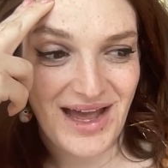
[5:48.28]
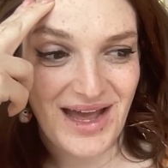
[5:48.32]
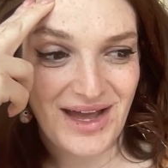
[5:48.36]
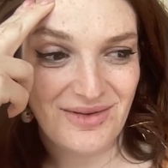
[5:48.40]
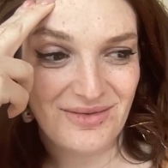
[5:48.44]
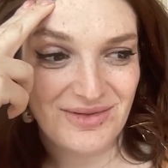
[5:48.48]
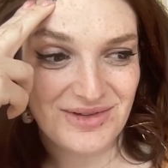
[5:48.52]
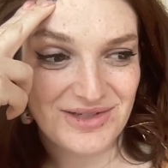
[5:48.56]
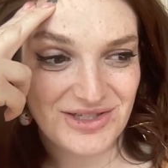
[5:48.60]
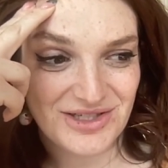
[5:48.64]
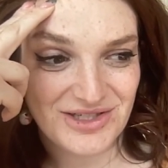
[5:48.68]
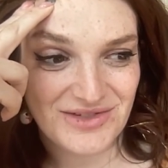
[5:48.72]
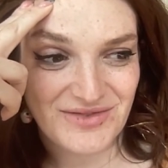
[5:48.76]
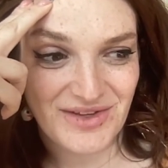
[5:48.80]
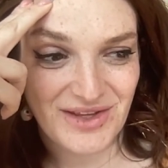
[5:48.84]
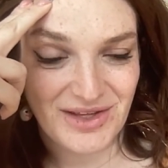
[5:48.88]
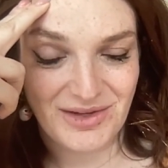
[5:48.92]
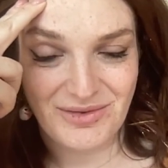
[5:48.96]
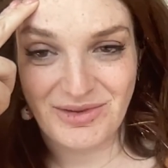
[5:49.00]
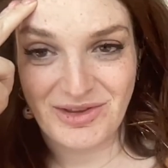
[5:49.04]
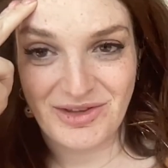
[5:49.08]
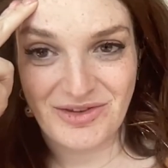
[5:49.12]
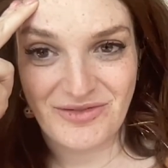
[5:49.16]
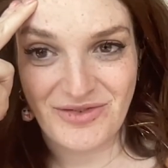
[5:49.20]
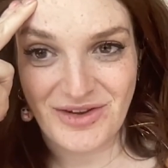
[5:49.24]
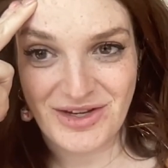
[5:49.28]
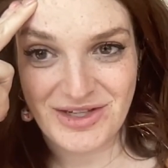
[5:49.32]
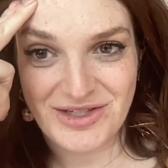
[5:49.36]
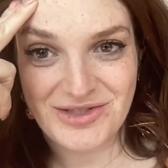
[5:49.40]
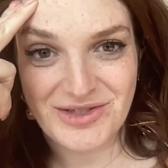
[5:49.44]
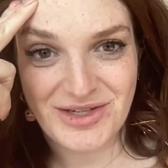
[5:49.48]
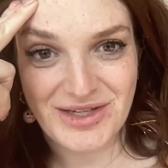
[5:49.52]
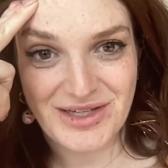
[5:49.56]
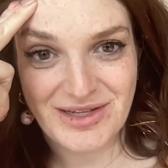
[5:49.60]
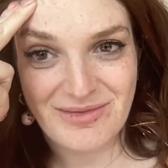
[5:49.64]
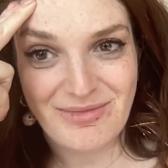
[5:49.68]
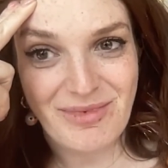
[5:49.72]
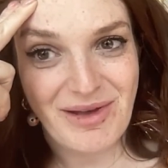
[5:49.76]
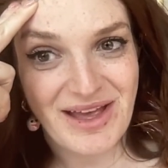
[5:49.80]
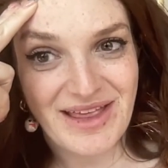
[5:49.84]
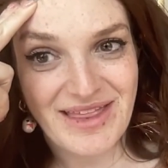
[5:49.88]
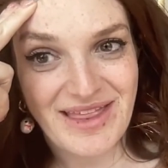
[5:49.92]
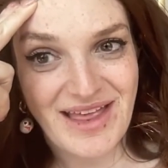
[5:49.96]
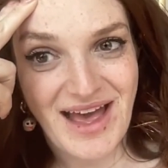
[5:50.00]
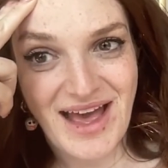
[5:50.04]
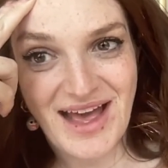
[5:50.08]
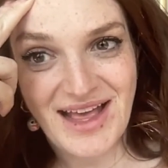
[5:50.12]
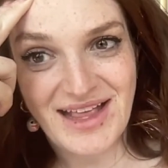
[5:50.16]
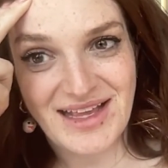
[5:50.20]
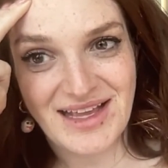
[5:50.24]
was just feeling really frustrated by
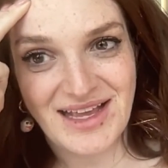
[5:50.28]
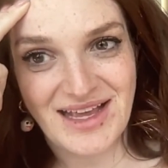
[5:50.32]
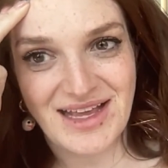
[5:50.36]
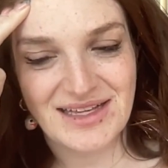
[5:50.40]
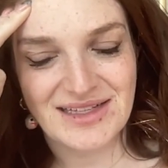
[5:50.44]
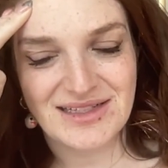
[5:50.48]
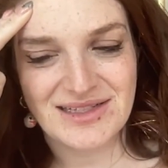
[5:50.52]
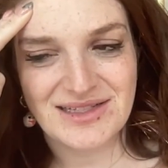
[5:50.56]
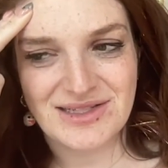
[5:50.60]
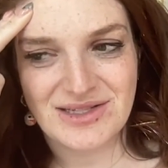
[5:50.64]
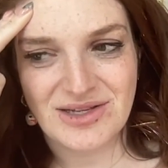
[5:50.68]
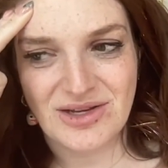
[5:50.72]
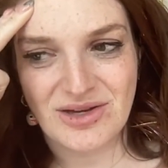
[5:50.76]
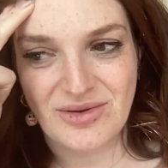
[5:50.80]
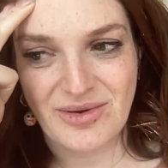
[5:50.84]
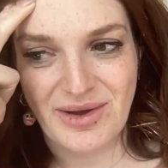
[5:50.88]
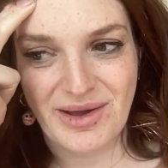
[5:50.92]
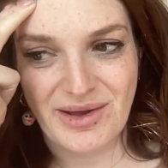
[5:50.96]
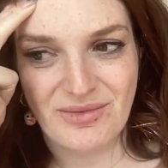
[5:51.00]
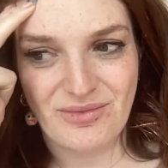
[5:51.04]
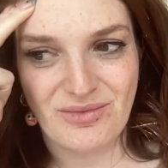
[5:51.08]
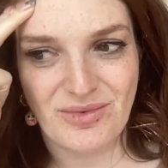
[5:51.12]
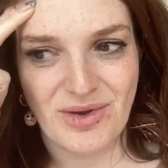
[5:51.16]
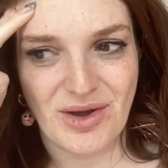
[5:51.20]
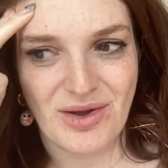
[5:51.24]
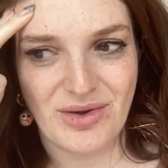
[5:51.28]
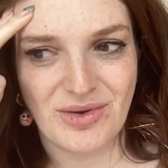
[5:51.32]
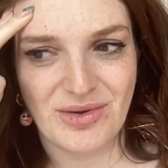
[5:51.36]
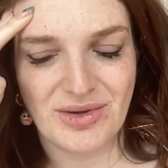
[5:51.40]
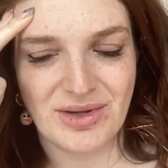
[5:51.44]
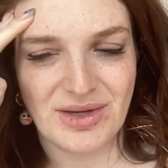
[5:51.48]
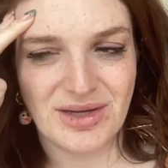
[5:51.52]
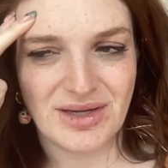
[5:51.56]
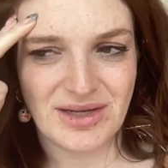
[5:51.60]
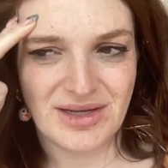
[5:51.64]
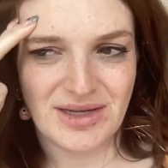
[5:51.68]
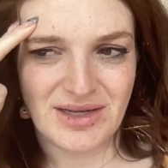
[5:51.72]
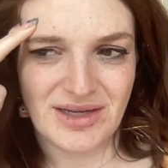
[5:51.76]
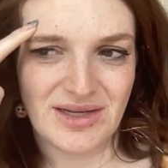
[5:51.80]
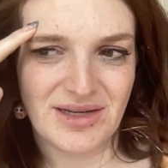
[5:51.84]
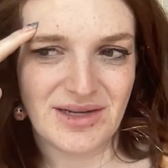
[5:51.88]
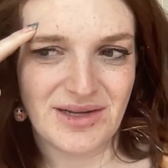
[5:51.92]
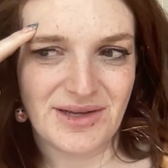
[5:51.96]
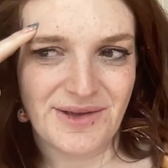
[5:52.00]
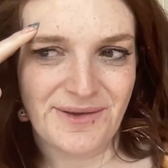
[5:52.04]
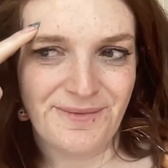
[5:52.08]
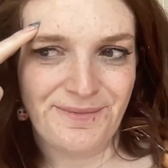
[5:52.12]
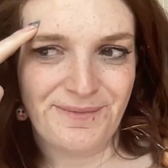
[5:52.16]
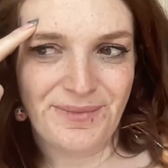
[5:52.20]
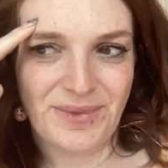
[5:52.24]
that. And so I wrote
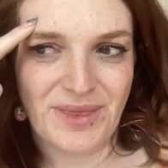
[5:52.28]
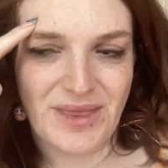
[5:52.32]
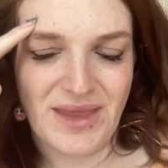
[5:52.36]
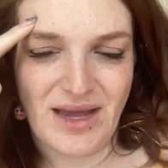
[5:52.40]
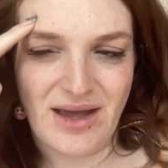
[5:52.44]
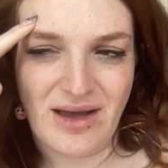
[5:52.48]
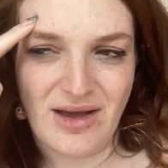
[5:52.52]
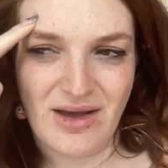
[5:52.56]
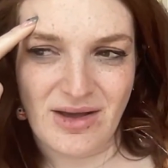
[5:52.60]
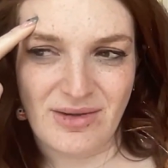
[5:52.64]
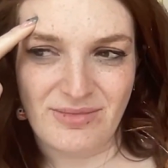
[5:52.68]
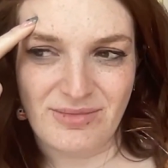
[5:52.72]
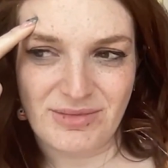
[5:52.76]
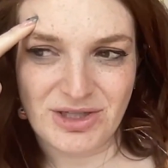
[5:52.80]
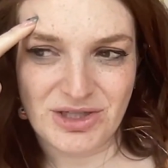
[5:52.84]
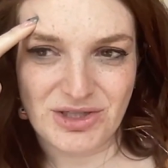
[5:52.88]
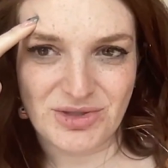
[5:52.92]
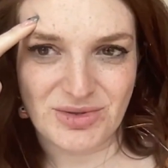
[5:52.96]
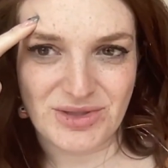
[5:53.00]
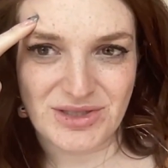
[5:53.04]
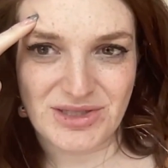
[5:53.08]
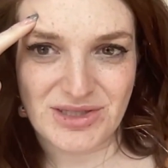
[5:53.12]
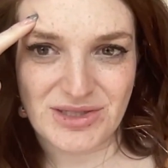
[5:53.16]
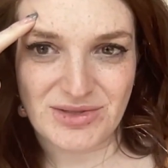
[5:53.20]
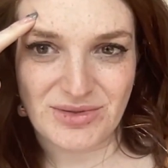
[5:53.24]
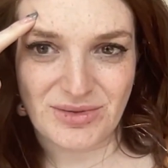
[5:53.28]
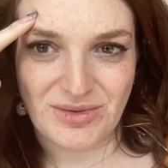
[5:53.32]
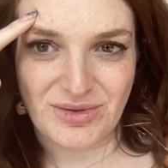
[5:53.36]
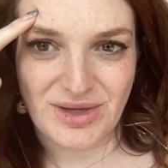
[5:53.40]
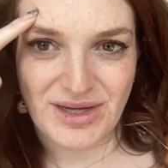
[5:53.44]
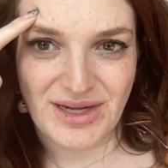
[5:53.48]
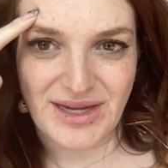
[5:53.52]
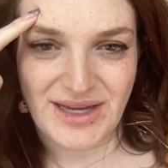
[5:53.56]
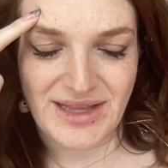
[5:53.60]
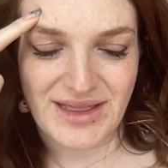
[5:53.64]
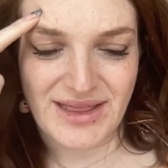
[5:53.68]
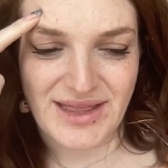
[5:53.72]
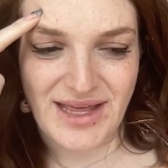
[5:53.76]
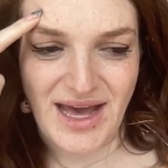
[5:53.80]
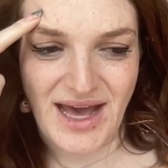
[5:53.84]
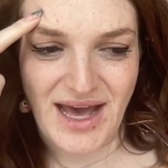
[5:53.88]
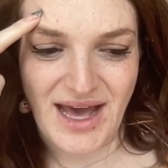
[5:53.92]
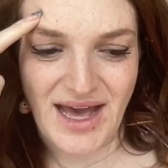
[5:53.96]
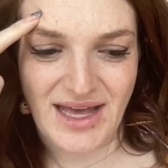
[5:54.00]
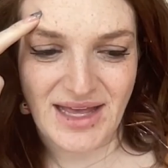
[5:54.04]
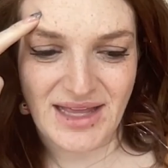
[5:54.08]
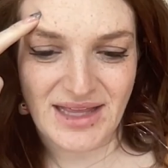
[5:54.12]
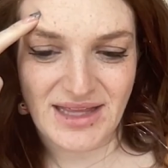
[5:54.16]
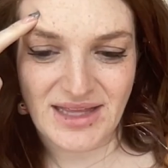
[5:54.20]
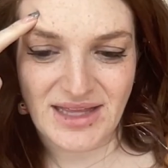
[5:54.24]
a short story
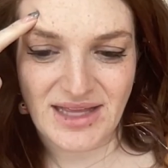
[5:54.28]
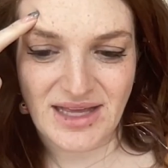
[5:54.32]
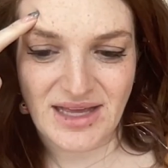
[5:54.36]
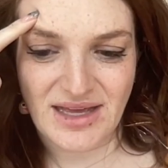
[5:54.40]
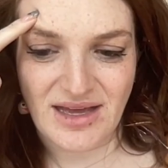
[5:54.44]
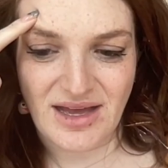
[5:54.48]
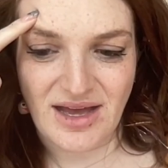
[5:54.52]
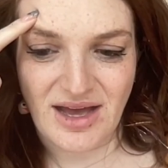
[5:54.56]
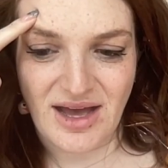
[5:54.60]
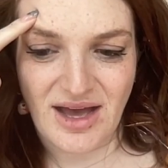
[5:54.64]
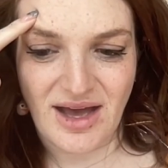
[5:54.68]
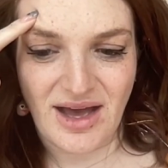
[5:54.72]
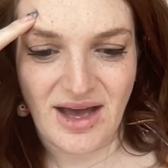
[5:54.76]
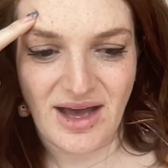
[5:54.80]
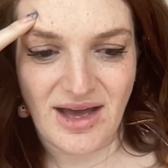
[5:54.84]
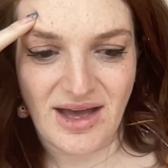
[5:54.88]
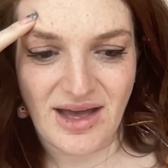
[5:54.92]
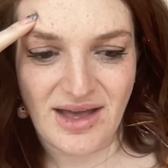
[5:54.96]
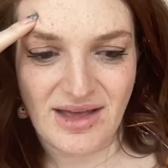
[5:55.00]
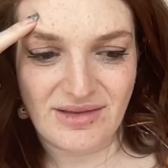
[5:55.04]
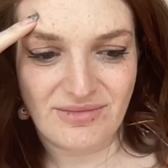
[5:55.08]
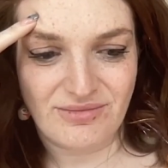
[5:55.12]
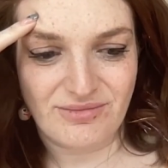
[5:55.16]
that I